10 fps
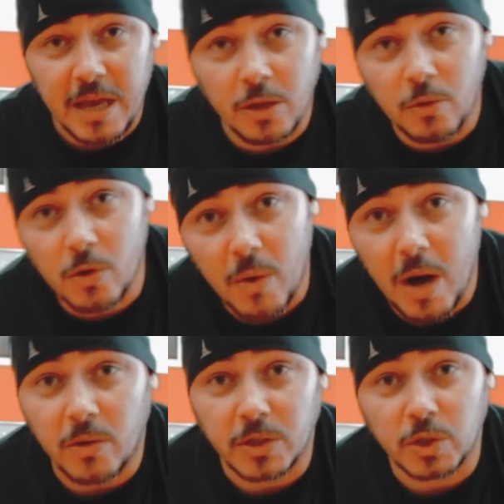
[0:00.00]
then you go
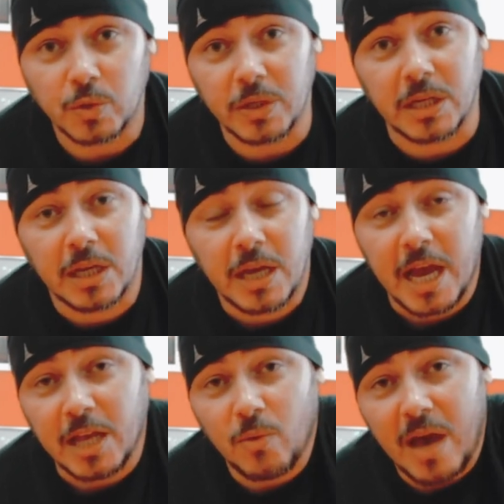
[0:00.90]
out on the street
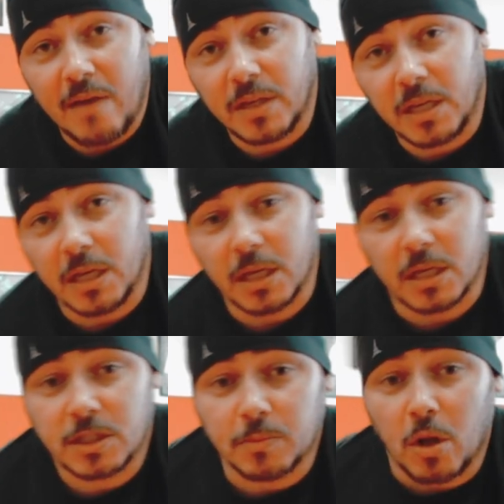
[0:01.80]
and you have it in
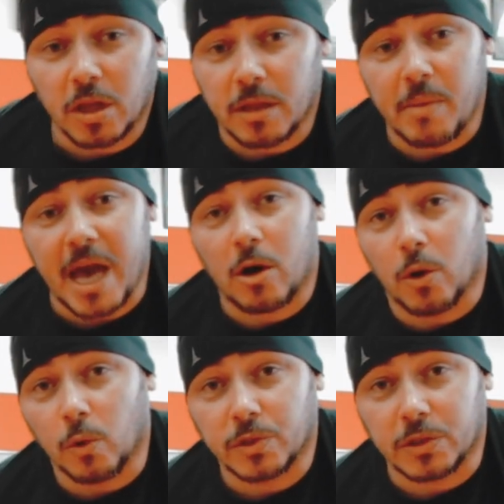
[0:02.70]
a small of the back
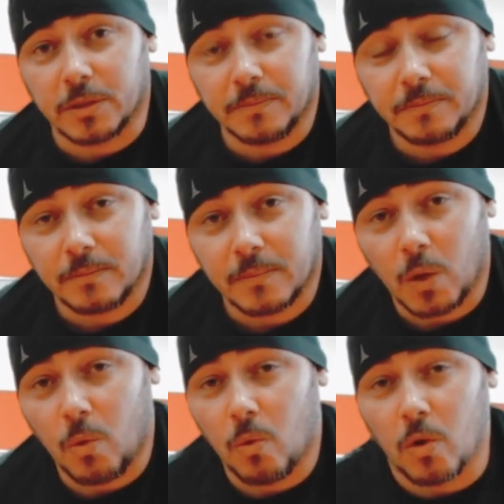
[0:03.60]
holster
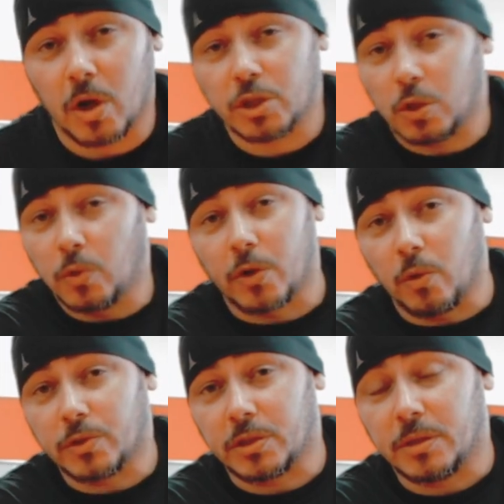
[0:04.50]
or a shoulder
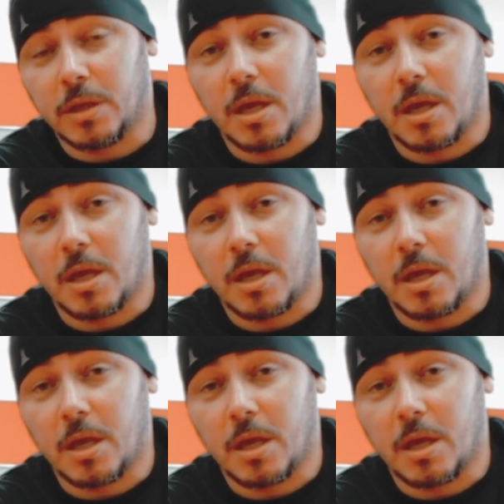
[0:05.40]
holster,